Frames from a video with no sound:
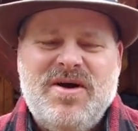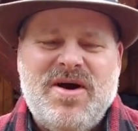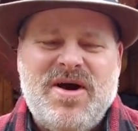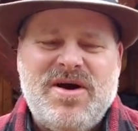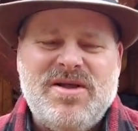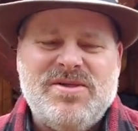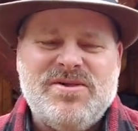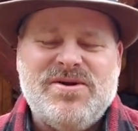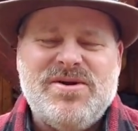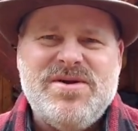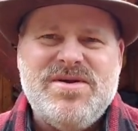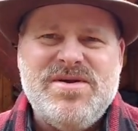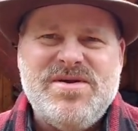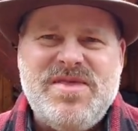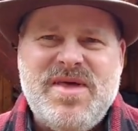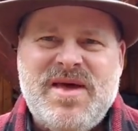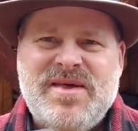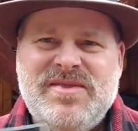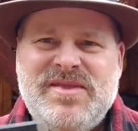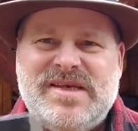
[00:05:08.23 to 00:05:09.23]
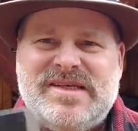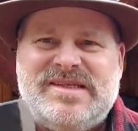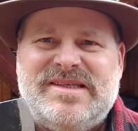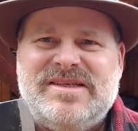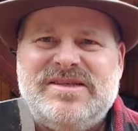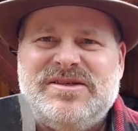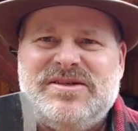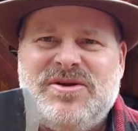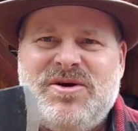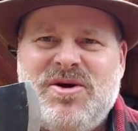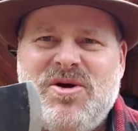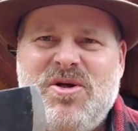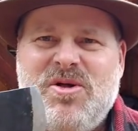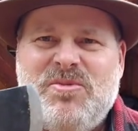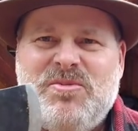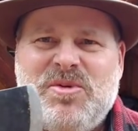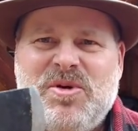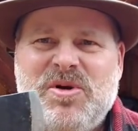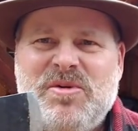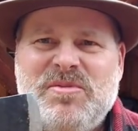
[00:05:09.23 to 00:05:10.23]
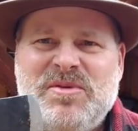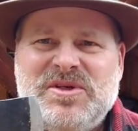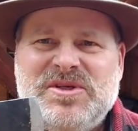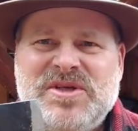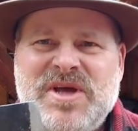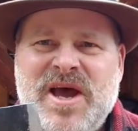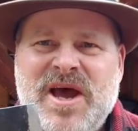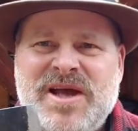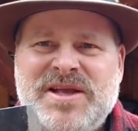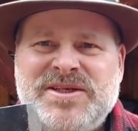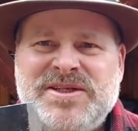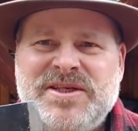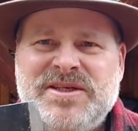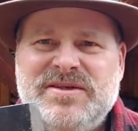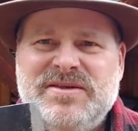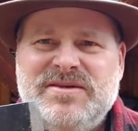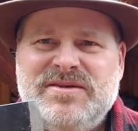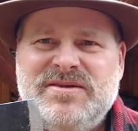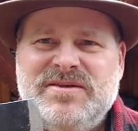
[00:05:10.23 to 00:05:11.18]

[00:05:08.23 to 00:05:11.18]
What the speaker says: I learned that this is an all-purpose hatchet.